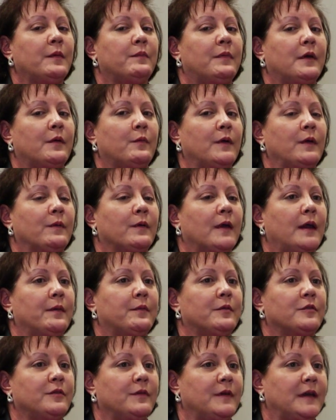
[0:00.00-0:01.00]
But we were
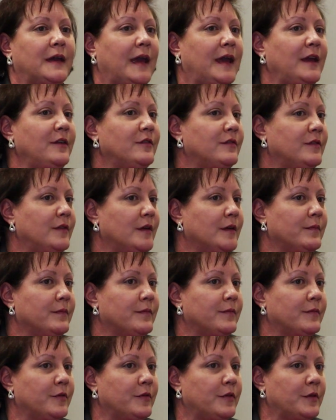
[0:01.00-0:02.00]
able to engage them
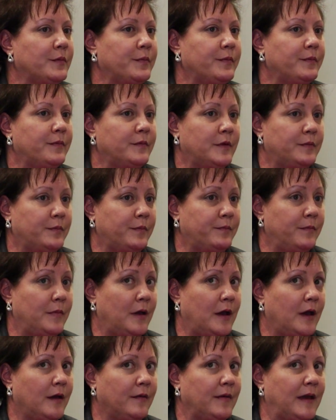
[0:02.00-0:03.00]
through the
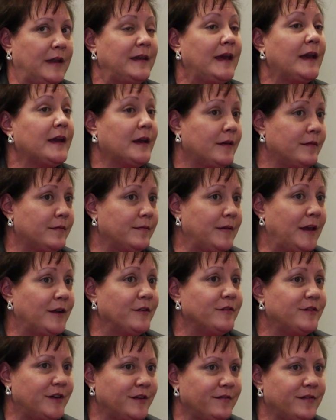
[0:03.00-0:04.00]
ADECA
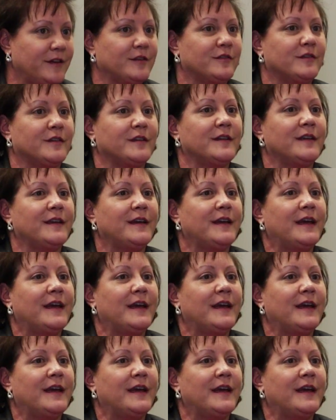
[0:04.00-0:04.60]
Energy Division.